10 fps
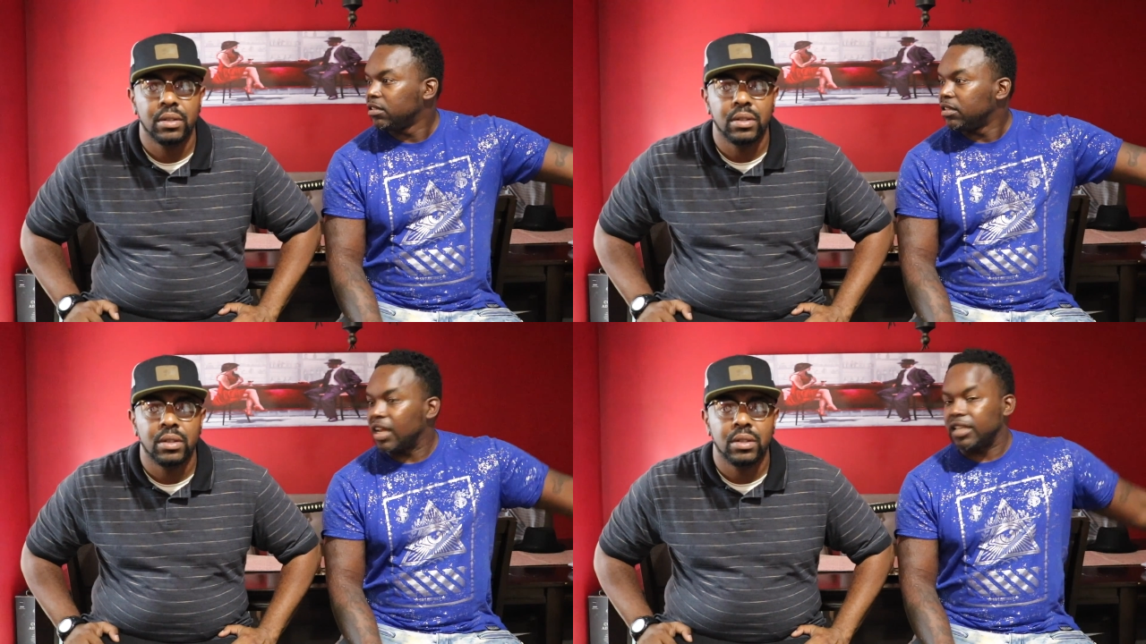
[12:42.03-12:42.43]

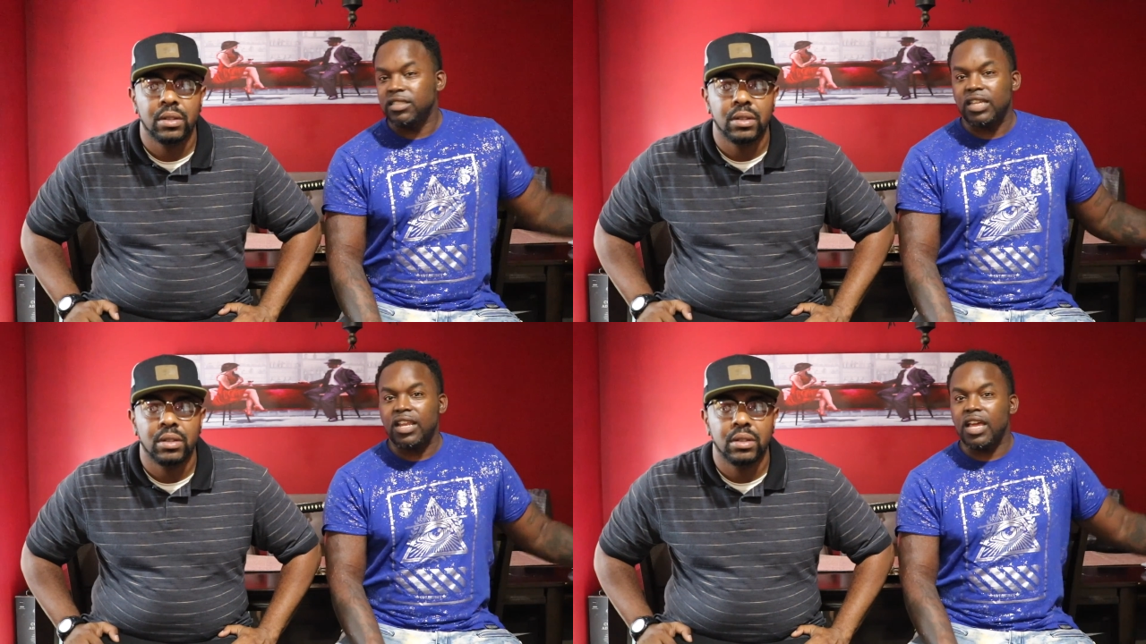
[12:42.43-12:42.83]
Speaker 1: Not to
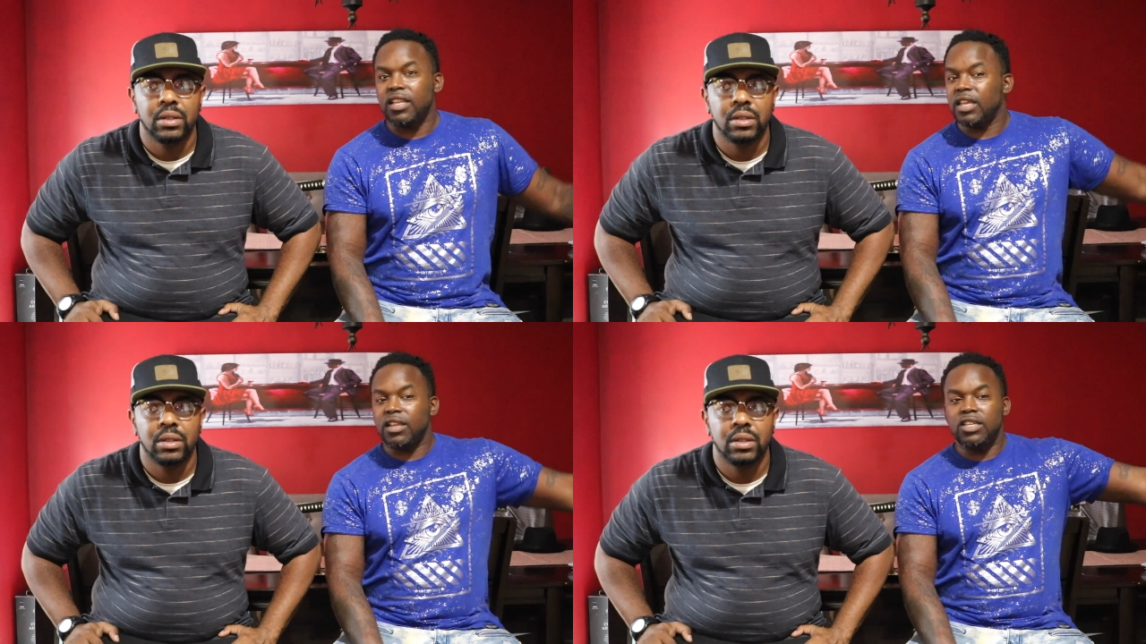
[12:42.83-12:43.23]
say
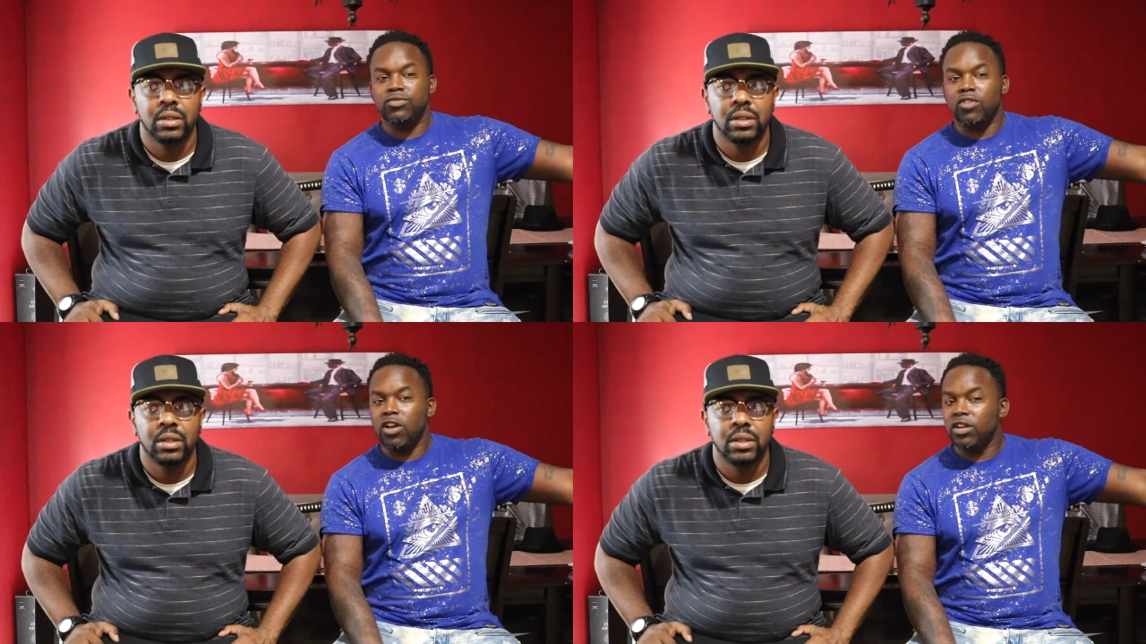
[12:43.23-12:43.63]
that he's
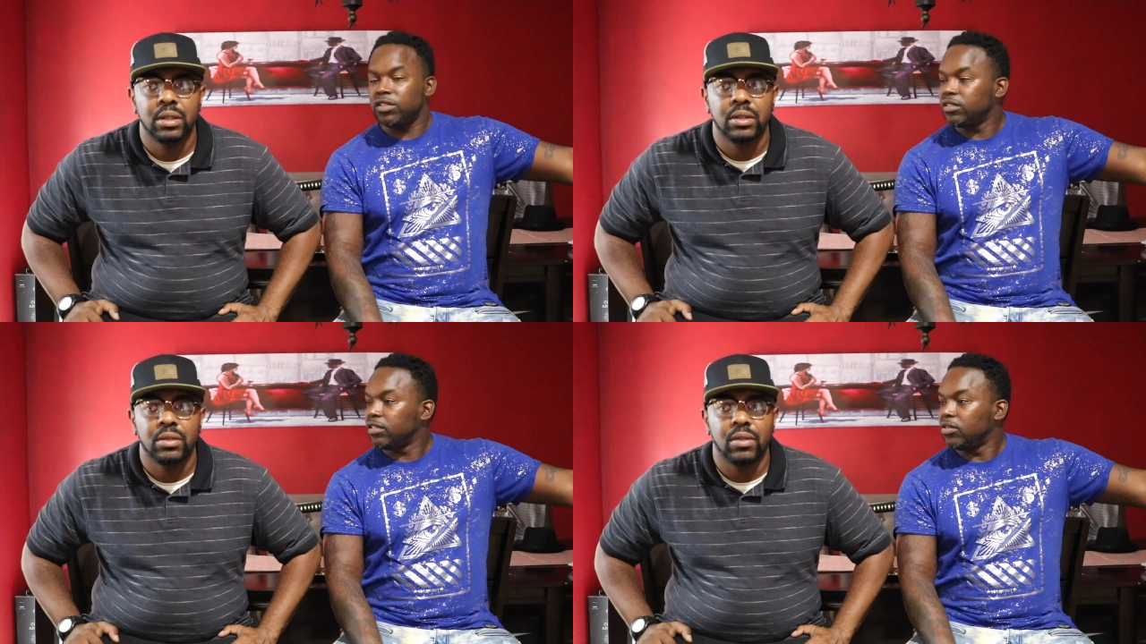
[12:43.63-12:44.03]
wrong
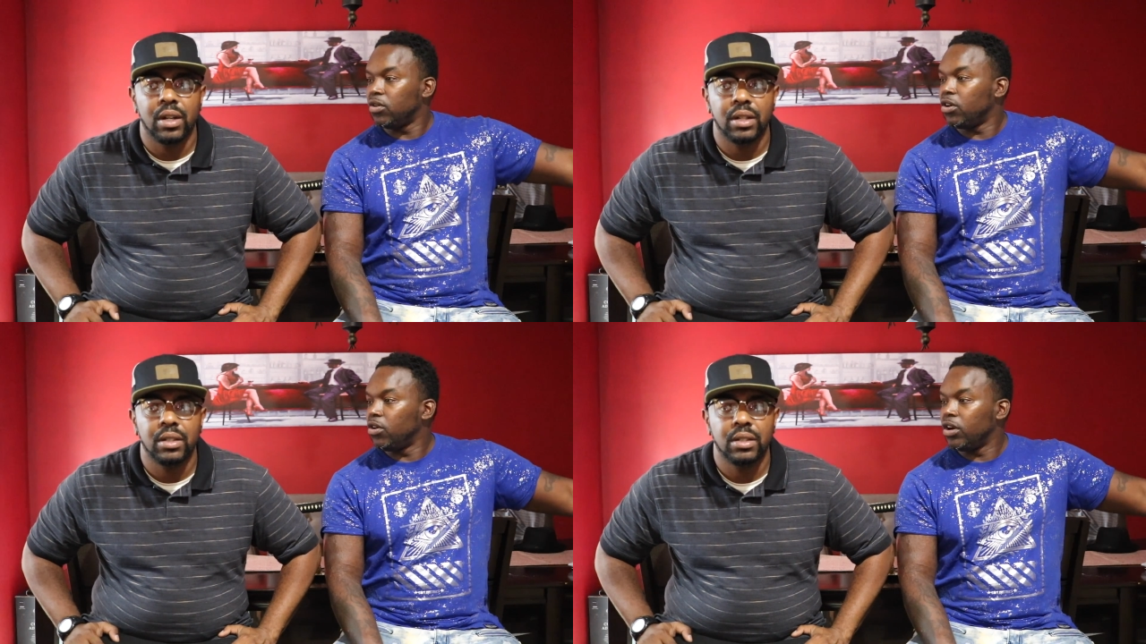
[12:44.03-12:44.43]

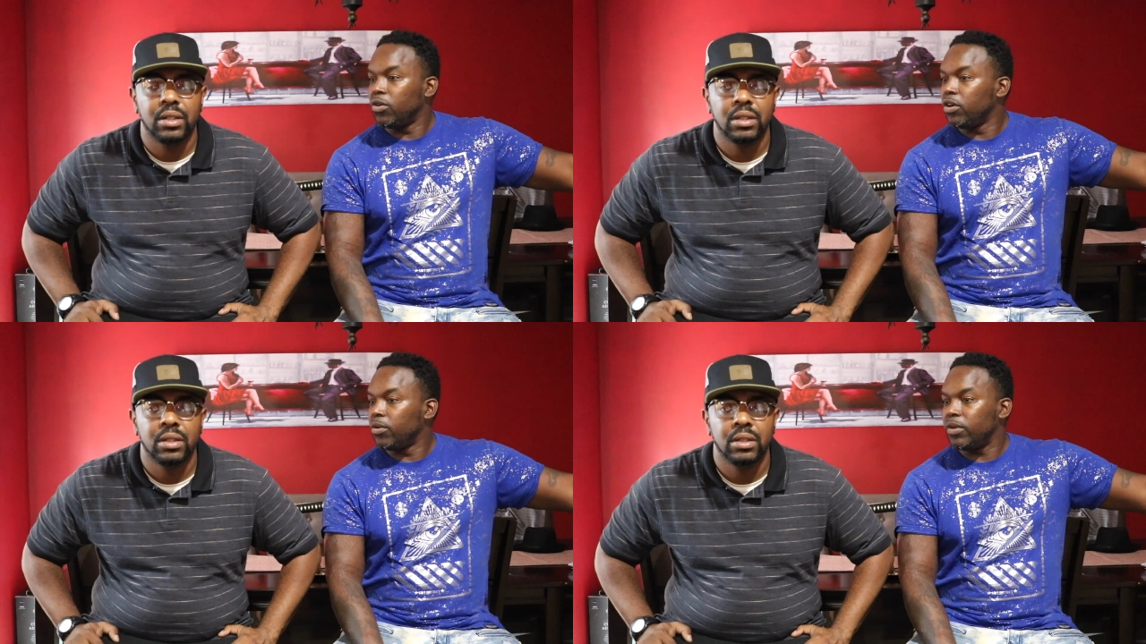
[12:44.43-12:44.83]

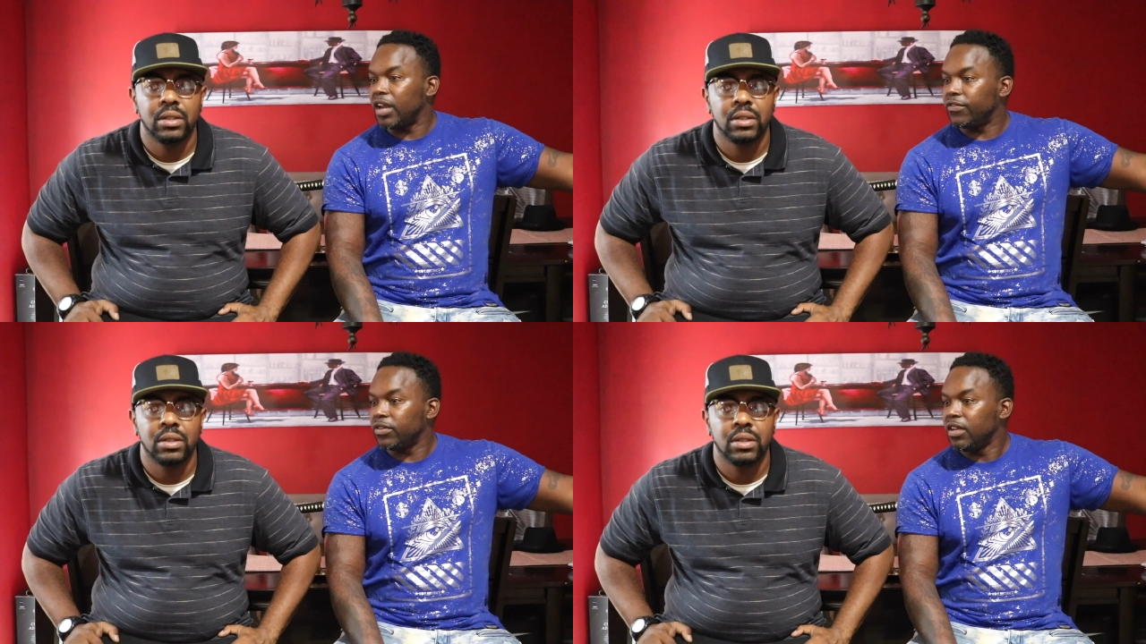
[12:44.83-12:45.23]
or
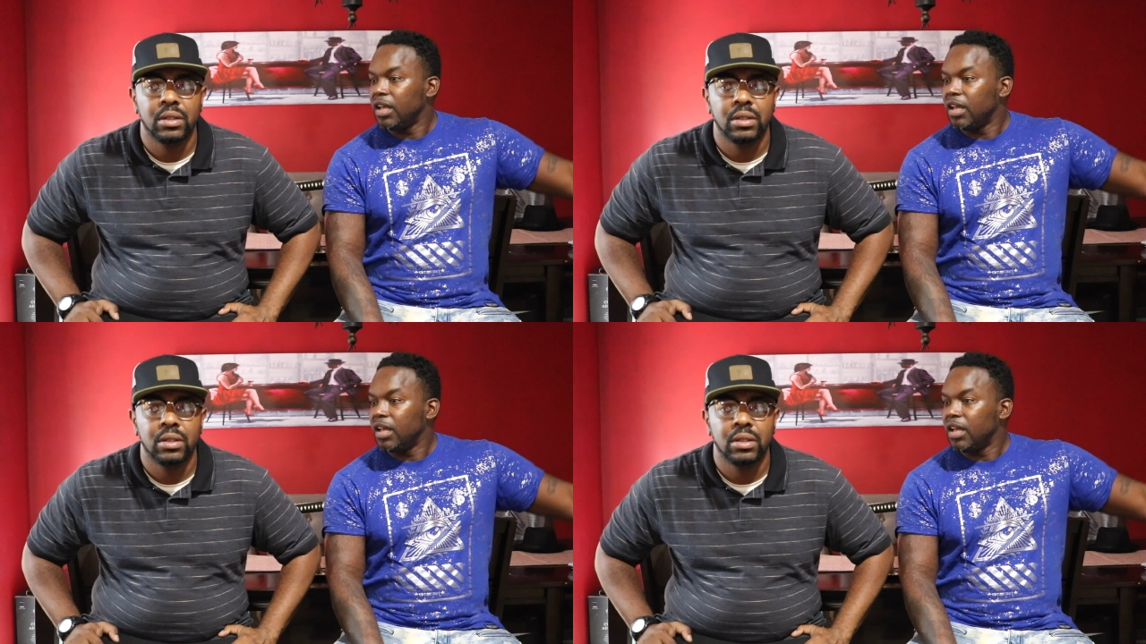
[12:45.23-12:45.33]
whatever,